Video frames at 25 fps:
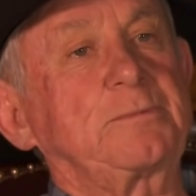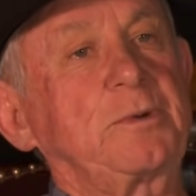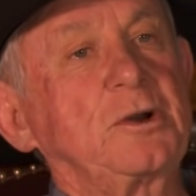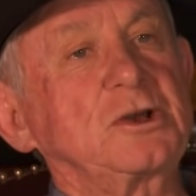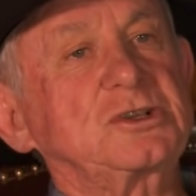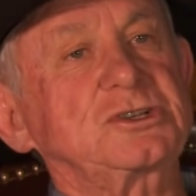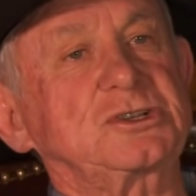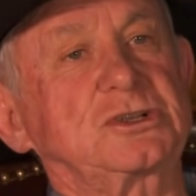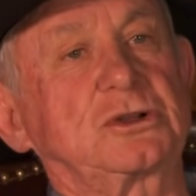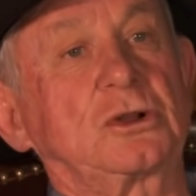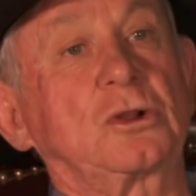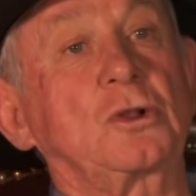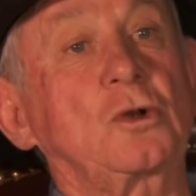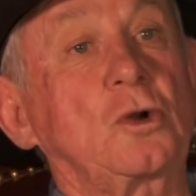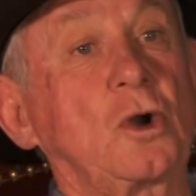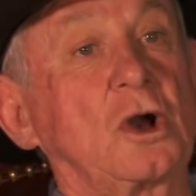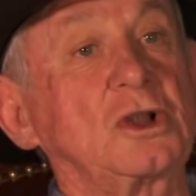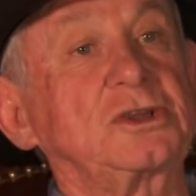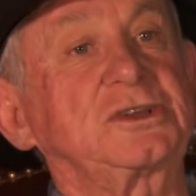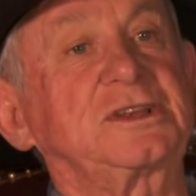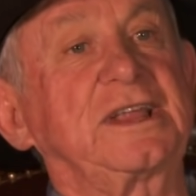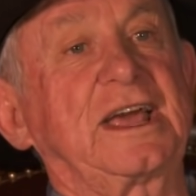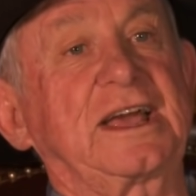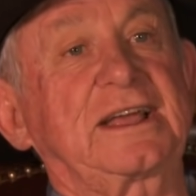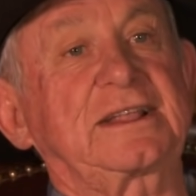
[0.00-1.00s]
personal
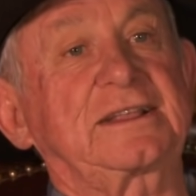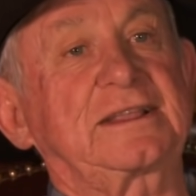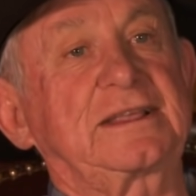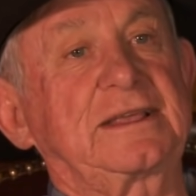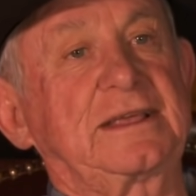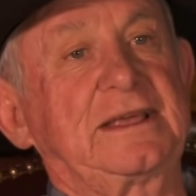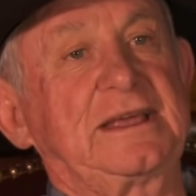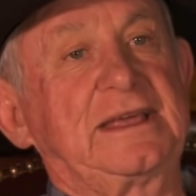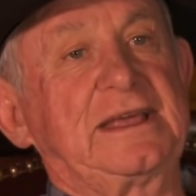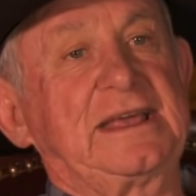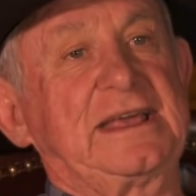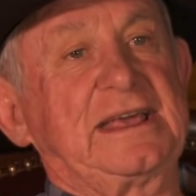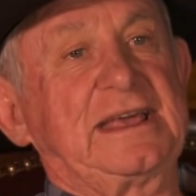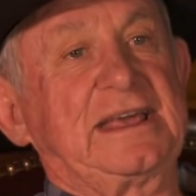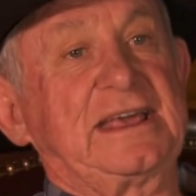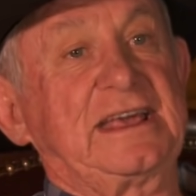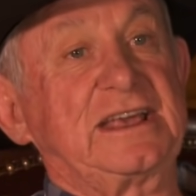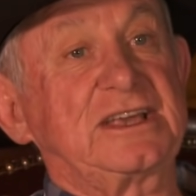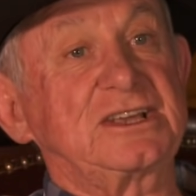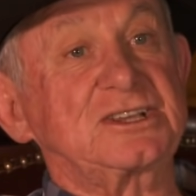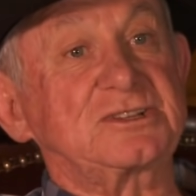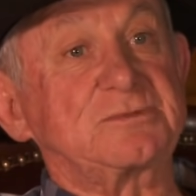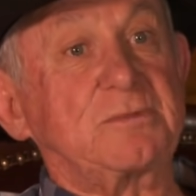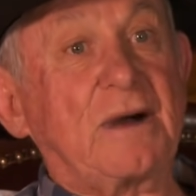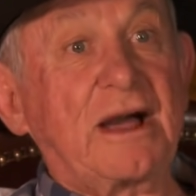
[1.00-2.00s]
contact
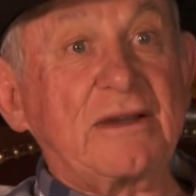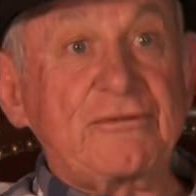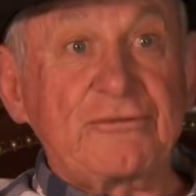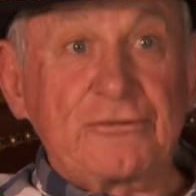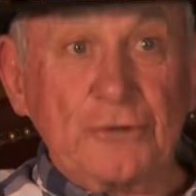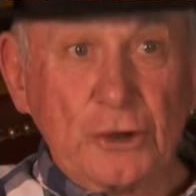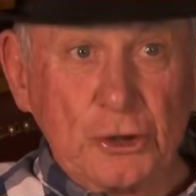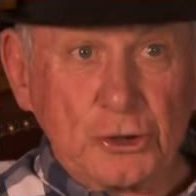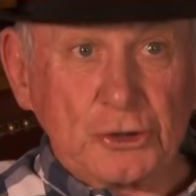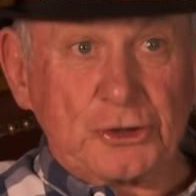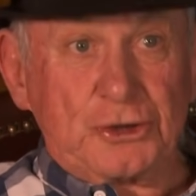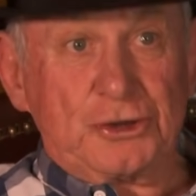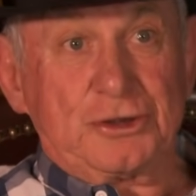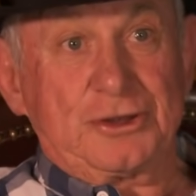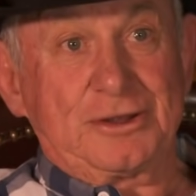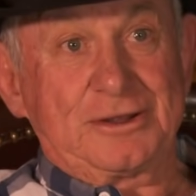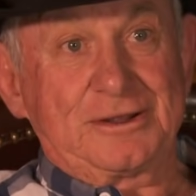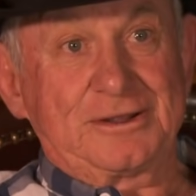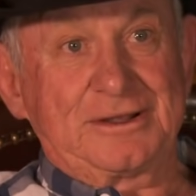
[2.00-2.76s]
is my food.